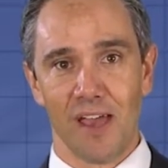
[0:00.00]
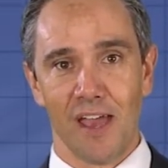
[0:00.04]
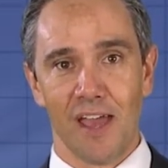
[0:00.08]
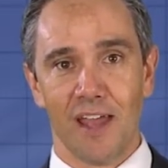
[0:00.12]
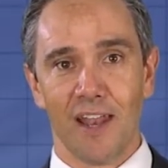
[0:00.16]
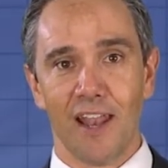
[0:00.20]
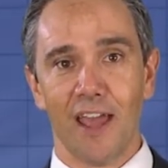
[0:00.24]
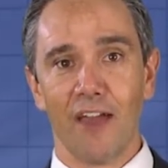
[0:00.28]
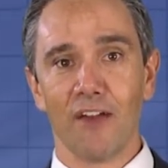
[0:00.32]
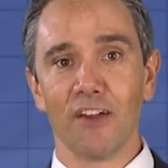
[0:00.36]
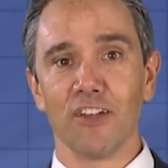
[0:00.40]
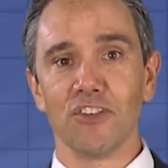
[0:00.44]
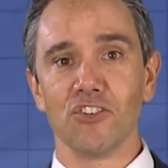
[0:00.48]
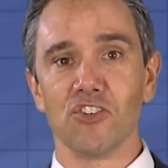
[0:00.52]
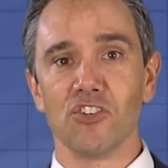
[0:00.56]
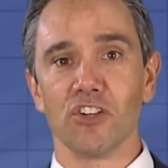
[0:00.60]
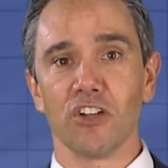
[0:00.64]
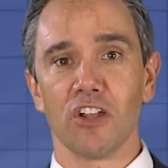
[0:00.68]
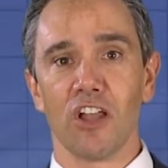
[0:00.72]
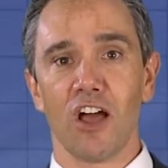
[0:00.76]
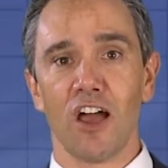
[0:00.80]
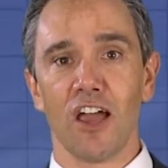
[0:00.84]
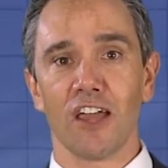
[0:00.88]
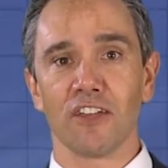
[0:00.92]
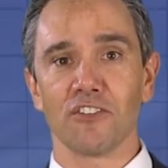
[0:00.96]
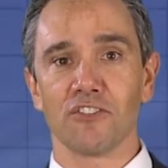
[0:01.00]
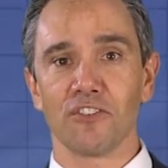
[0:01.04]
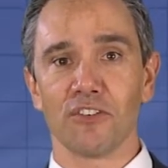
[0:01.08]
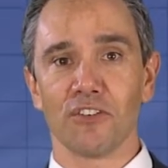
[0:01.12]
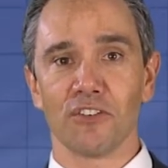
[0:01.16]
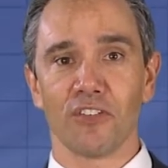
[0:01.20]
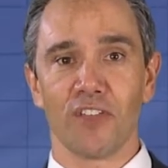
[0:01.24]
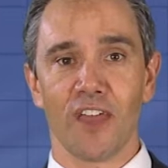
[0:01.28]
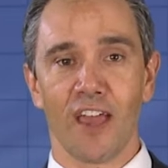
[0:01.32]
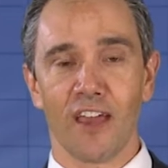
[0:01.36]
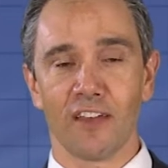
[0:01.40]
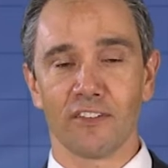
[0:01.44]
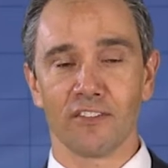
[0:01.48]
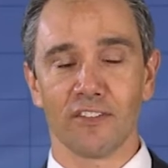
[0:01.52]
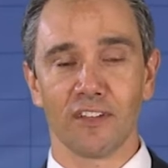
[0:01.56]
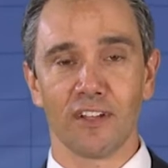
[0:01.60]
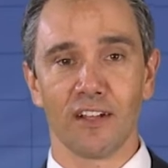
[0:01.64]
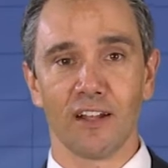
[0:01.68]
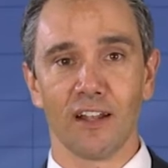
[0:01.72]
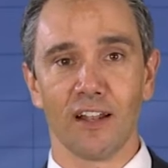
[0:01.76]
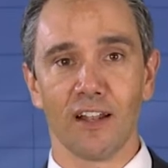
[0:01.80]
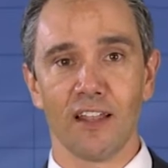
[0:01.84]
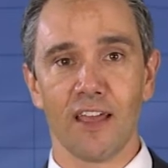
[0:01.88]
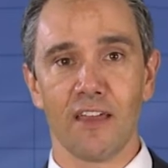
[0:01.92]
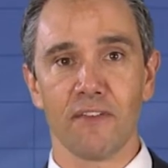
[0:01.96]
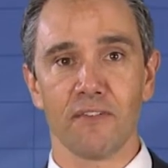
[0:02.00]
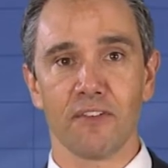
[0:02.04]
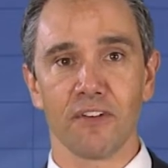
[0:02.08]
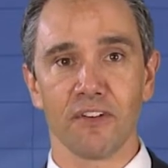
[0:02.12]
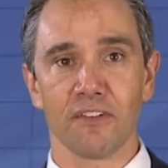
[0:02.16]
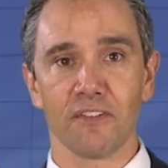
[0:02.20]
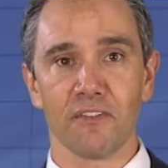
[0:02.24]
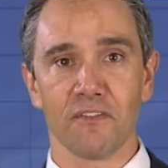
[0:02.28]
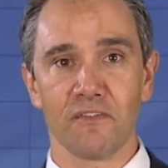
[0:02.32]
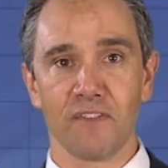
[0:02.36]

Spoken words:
Now, in July 2011,